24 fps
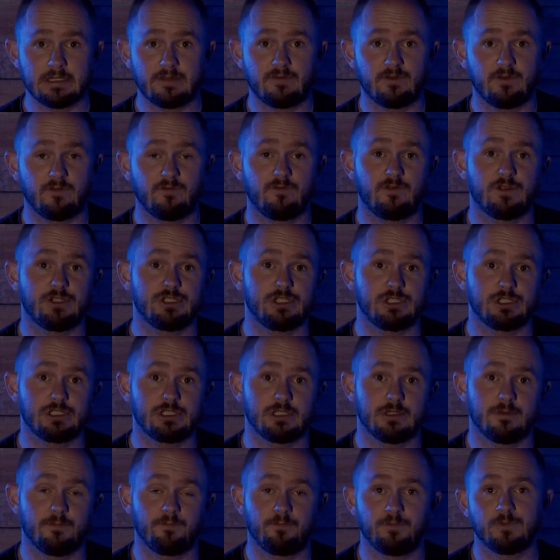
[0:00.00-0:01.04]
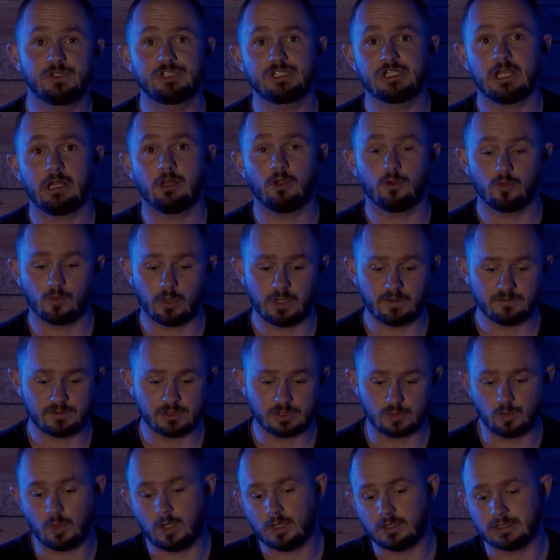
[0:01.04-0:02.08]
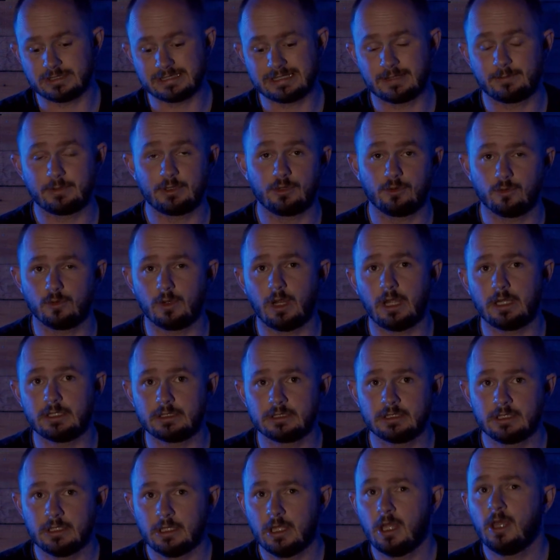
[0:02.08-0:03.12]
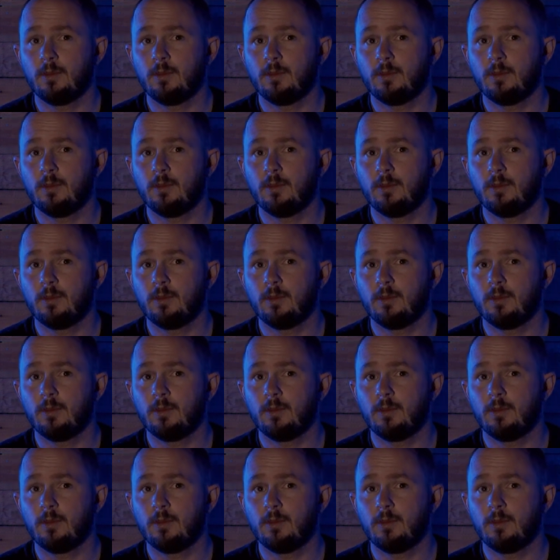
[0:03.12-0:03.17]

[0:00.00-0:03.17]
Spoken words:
If you're fishing some shallow reefs as well, this is going to be great.